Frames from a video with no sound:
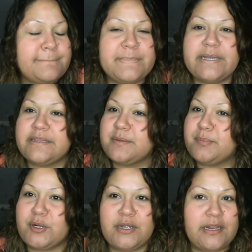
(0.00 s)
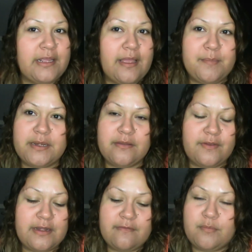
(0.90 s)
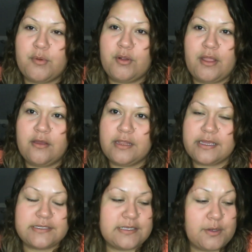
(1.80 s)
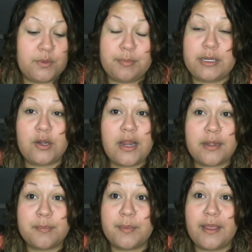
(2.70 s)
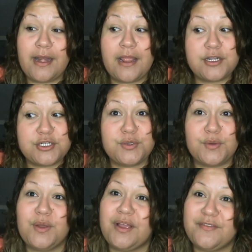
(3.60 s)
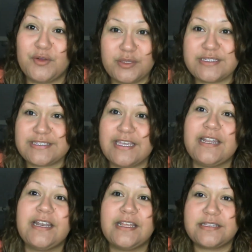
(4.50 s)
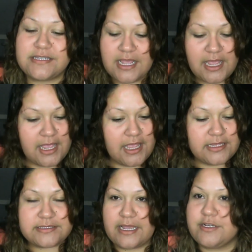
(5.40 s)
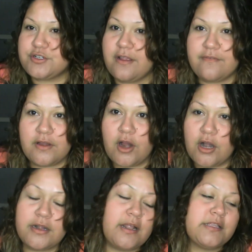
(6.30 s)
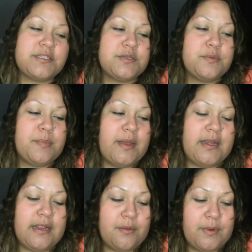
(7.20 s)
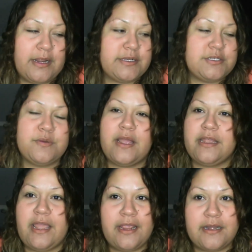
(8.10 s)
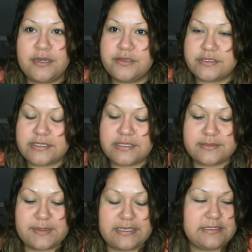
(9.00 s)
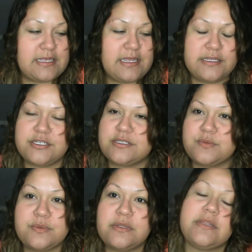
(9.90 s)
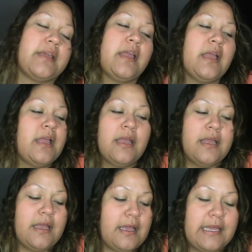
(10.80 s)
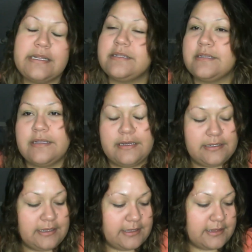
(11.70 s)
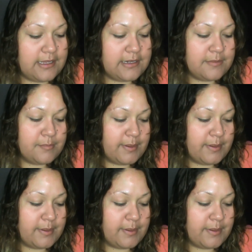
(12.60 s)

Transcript: But the burning, I mean, if I never broke out, like I said, it would be great. But I do. I have oily skin. I try very hard not to, but when I do, I hated using this because it just really, I didn't like that.